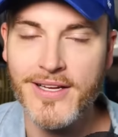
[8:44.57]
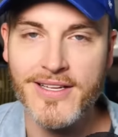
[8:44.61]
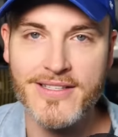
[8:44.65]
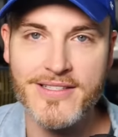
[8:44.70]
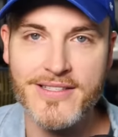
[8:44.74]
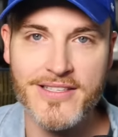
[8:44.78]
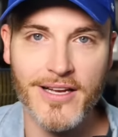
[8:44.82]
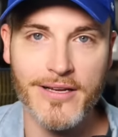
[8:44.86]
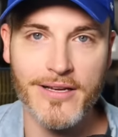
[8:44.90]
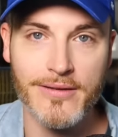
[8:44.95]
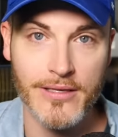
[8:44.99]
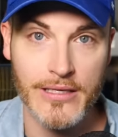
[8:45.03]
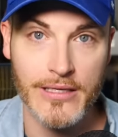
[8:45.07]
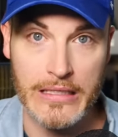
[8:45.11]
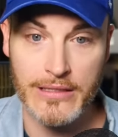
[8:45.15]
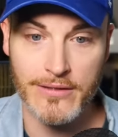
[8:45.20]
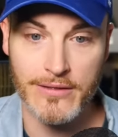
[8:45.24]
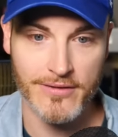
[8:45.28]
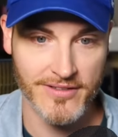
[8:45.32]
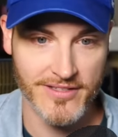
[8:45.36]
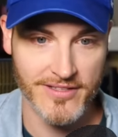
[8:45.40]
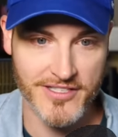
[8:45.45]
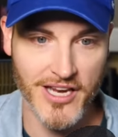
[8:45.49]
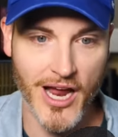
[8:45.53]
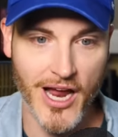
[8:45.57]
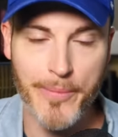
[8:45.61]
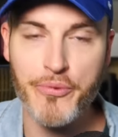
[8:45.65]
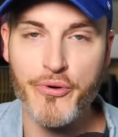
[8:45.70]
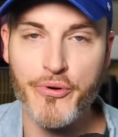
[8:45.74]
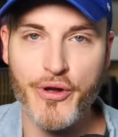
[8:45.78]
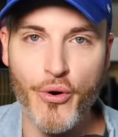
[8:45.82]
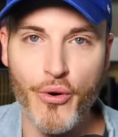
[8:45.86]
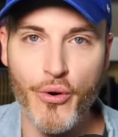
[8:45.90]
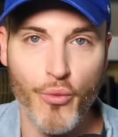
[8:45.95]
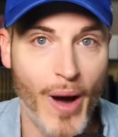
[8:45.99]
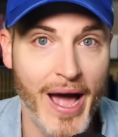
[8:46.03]
It's It stopped
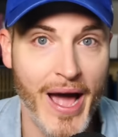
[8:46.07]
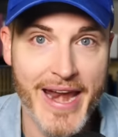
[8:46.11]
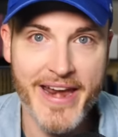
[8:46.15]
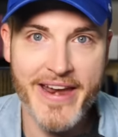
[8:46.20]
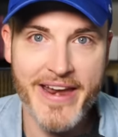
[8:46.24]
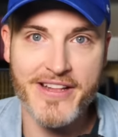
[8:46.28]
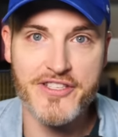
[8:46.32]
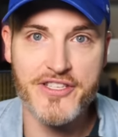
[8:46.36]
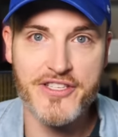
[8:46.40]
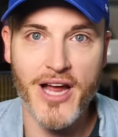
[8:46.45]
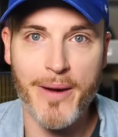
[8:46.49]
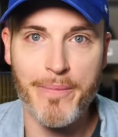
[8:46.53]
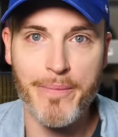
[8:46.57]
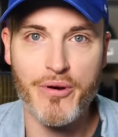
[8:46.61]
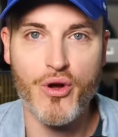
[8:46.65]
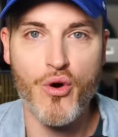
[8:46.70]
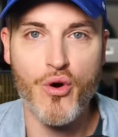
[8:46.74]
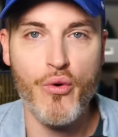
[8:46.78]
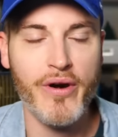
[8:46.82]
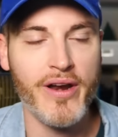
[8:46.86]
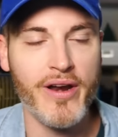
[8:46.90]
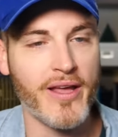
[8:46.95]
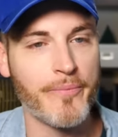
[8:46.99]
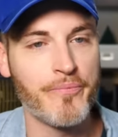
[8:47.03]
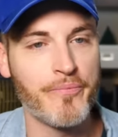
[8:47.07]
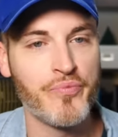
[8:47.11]
recording. Why did it stop recording?